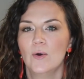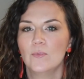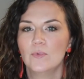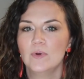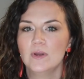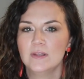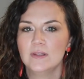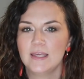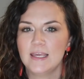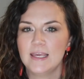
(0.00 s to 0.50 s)

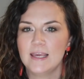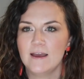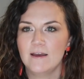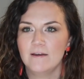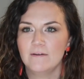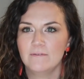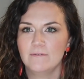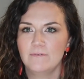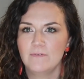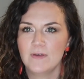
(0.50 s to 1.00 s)
really
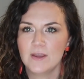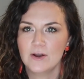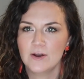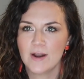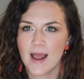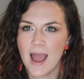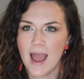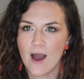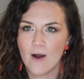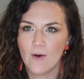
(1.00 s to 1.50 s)

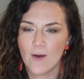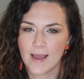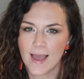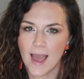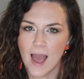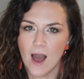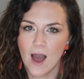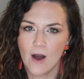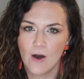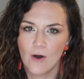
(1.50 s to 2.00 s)
figured out like
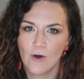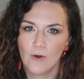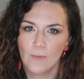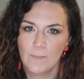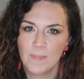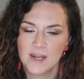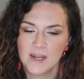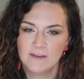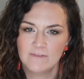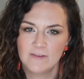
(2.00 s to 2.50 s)

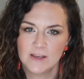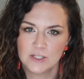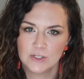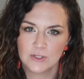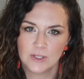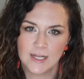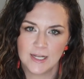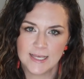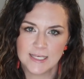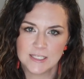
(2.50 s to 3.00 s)
how
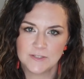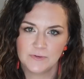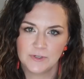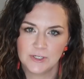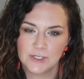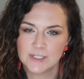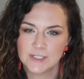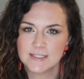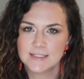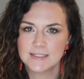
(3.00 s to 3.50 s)
beneficial it is for
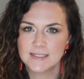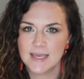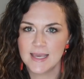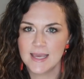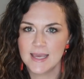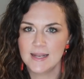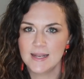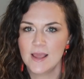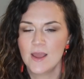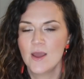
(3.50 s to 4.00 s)
your
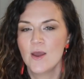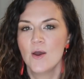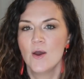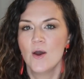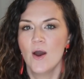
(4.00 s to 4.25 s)
skin